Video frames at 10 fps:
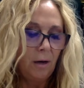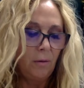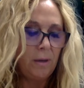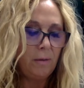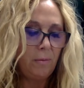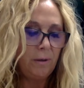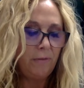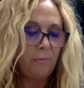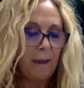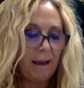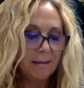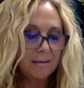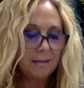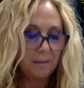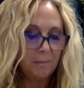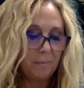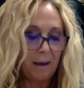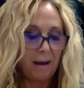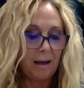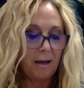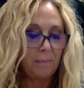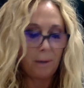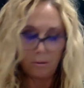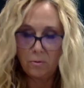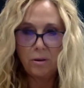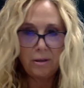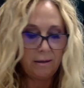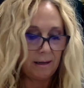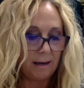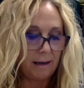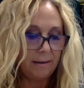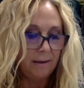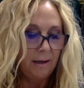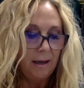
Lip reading: We would have passed him by, but with a nod,